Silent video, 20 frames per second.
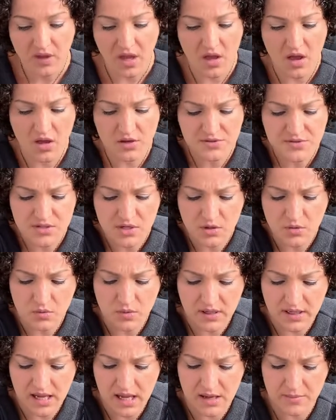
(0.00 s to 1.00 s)
Also,
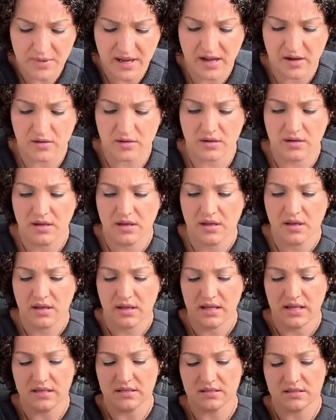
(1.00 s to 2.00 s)
what came out
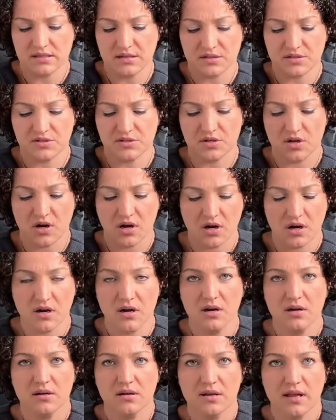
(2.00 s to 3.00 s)
is the
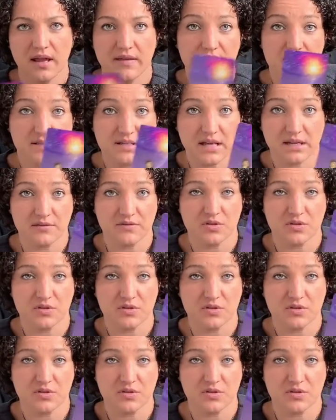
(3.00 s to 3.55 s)
Star and the Ten of